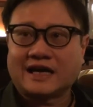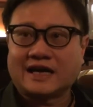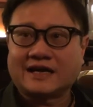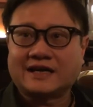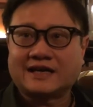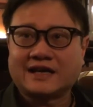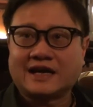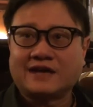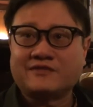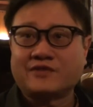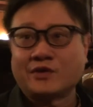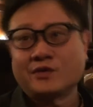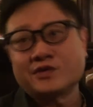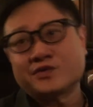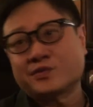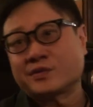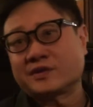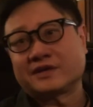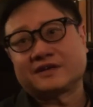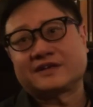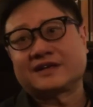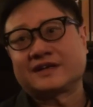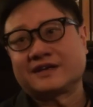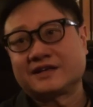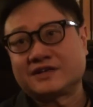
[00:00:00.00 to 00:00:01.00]
I've always
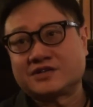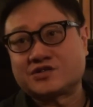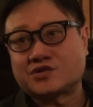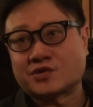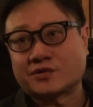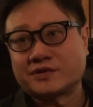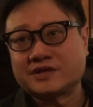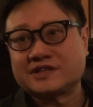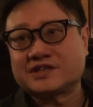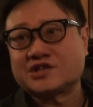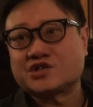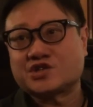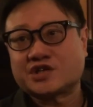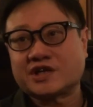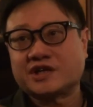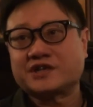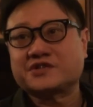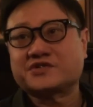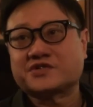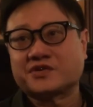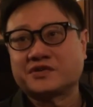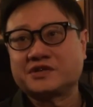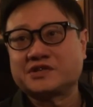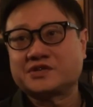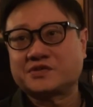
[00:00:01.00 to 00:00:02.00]
wanted to tell his stories and share
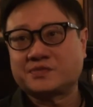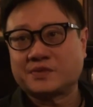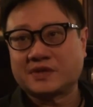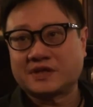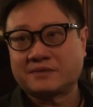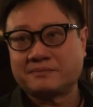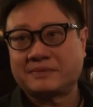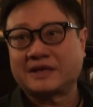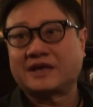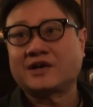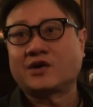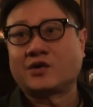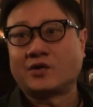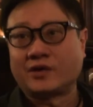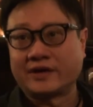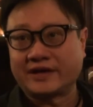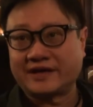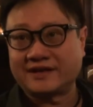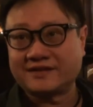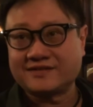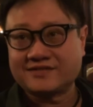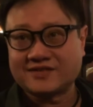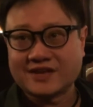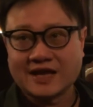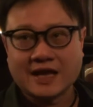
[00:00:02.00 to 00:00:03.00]
his stories with a bigger
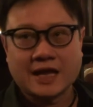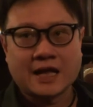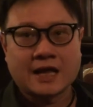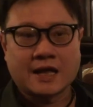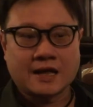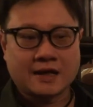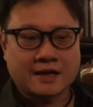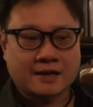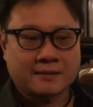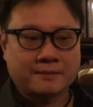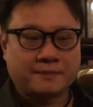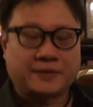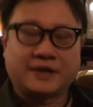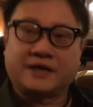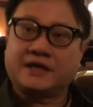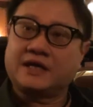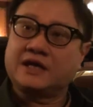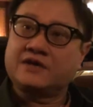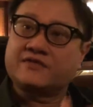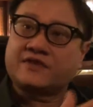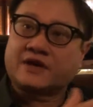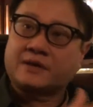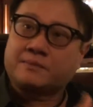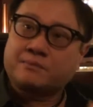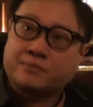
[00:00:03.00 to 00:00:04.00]
audience, but
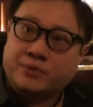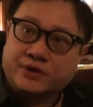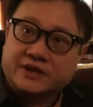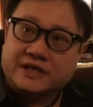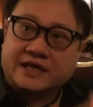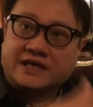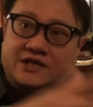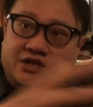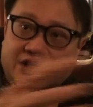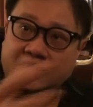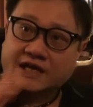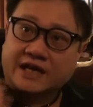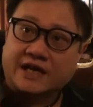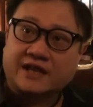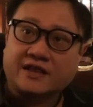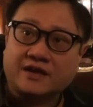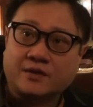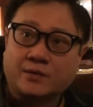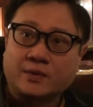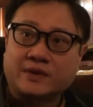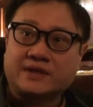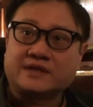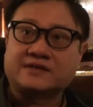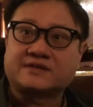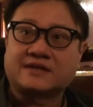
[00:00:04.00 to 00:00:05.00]
if I put that together
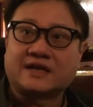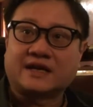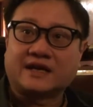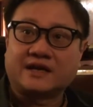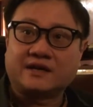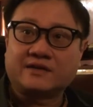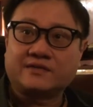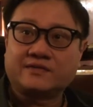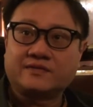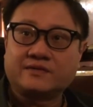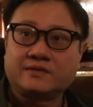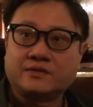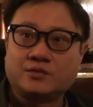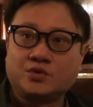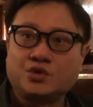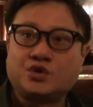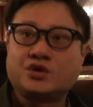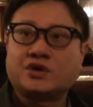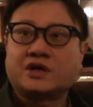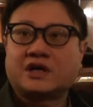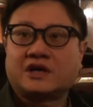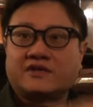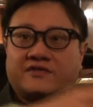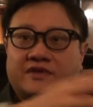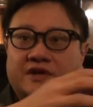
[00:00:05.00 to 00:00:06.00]
with his life, you
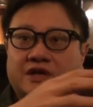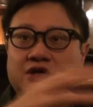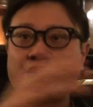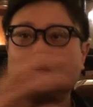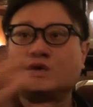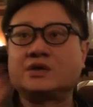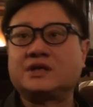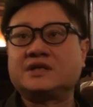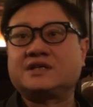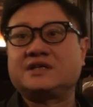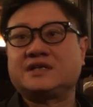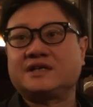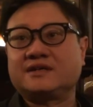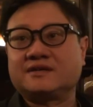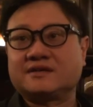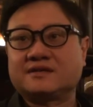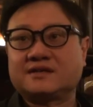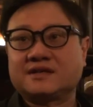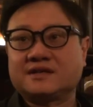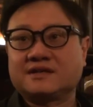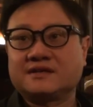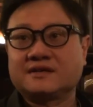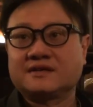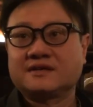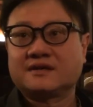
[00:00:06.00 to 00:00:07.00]
could have a unity
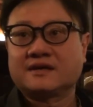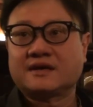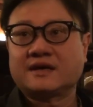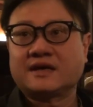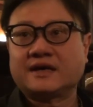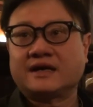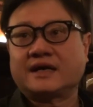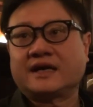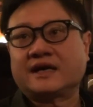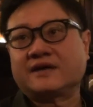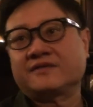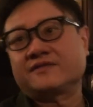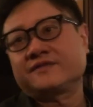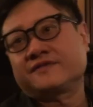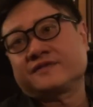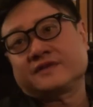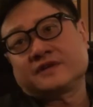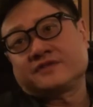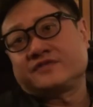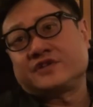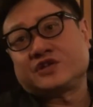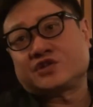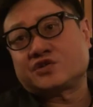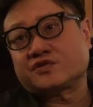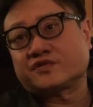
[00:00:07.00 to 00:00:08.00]
and have
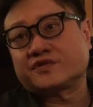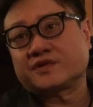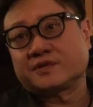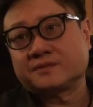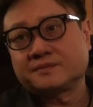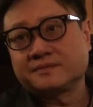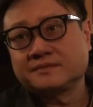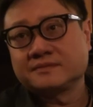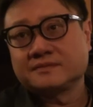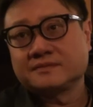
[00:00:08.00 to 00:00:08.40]
a feature film.